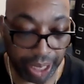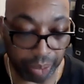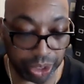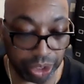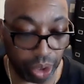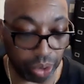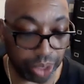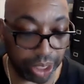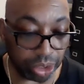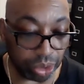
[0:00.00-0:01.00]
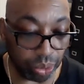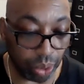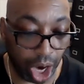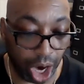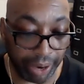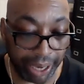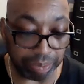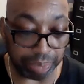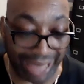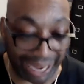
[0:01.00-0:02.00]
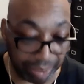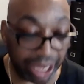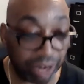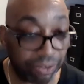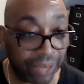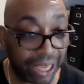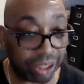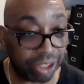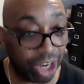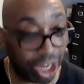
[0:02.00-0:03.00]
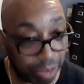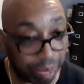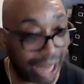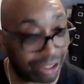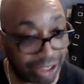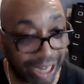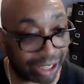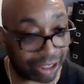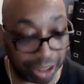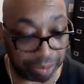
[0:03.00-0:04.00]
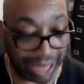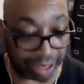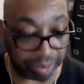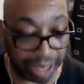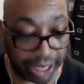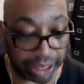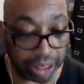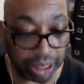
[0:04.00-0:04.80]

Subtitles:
we know that you are a Black man of faith, and you're unapologetically a Black man